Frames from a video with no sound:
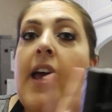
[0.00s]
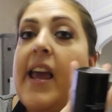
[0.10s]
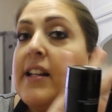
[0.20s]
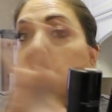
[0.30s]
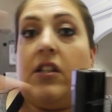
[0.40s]

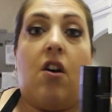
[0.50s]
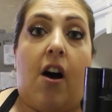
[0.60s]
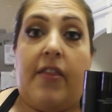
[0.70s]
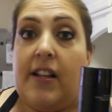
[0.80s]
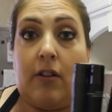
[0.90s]
it's
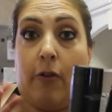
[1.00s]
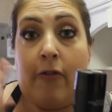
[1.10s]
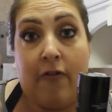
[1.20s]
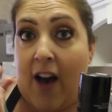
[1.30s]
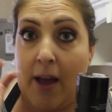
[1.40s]
not, these little
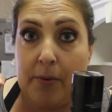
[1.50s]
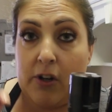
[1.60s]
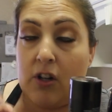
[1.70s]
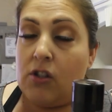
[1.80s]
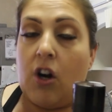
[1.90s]

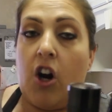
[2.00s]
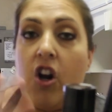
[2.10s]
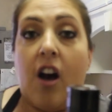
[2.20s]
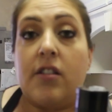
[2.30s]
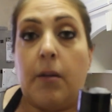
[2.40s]
fibers are
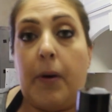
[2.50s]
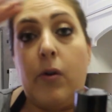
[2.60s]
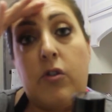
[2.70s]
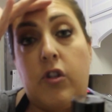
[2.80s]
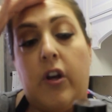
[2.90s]
not
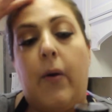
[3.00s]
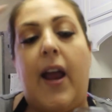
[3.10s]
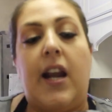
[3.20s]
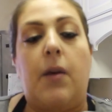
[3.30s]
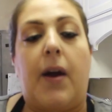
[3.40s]
supposed to go
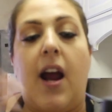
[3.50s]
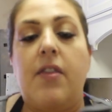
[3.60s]
anywhere.